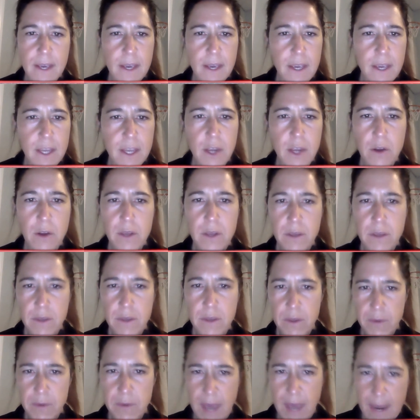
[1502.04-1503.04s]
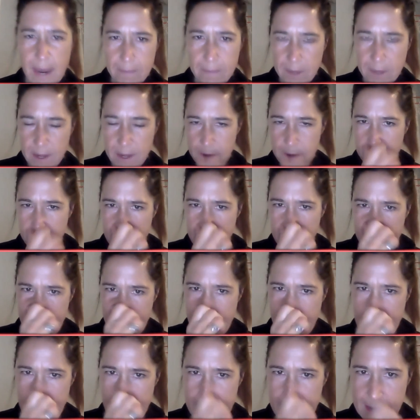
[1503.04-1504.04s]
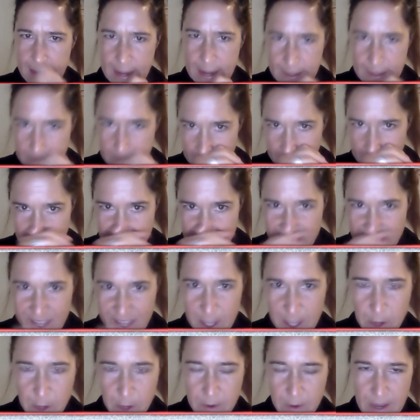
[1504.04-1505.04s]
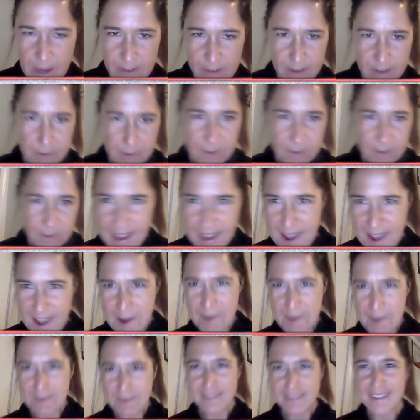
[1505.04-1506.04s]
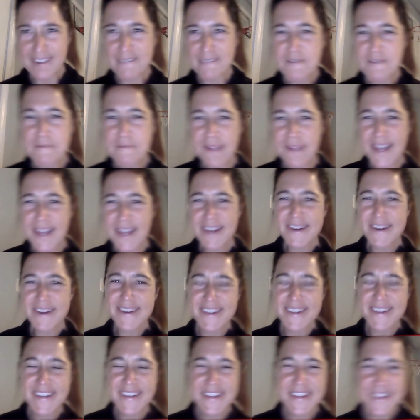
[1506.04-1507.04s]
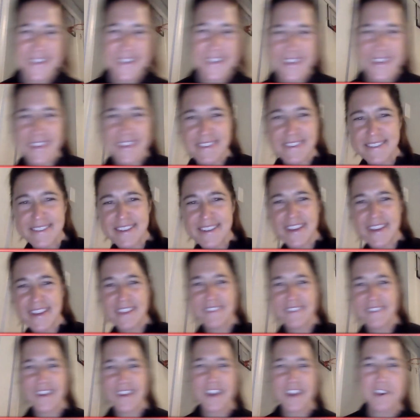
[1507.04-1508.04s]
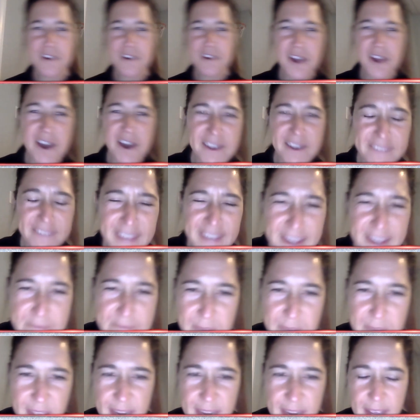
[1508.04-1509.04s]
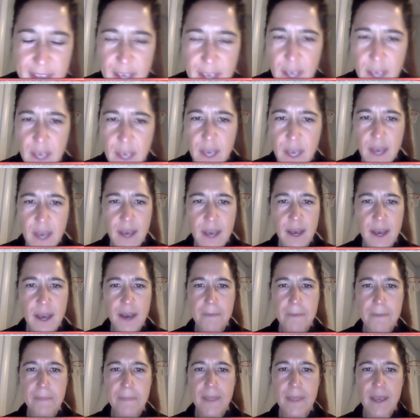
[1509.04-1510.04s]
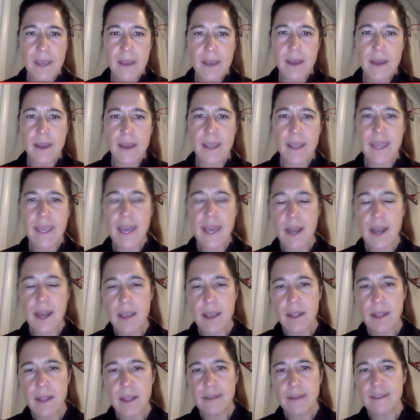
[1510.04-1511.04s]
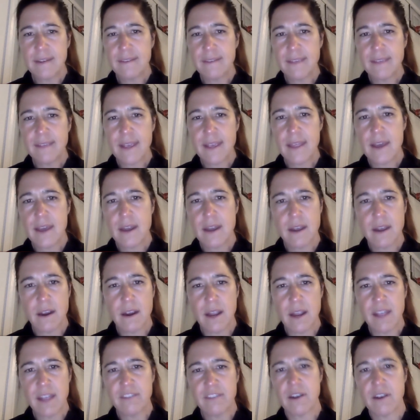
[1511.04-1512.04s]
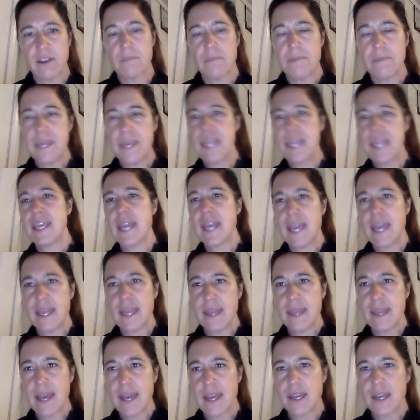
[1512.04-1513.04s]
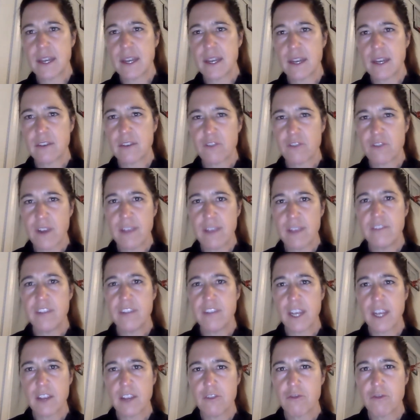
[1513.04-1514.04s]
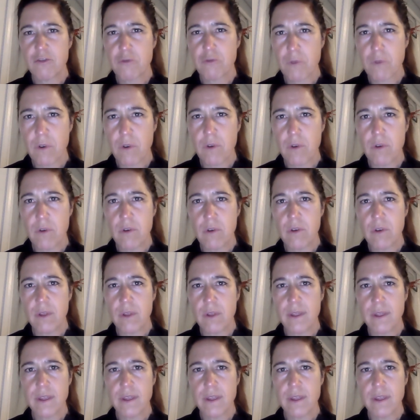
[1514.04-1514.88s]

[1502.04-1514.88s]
you got a player like that, and on the US, I would say almost every player is a Hirikoski, but, um, again, I like to say that, it's our PK that tries to control,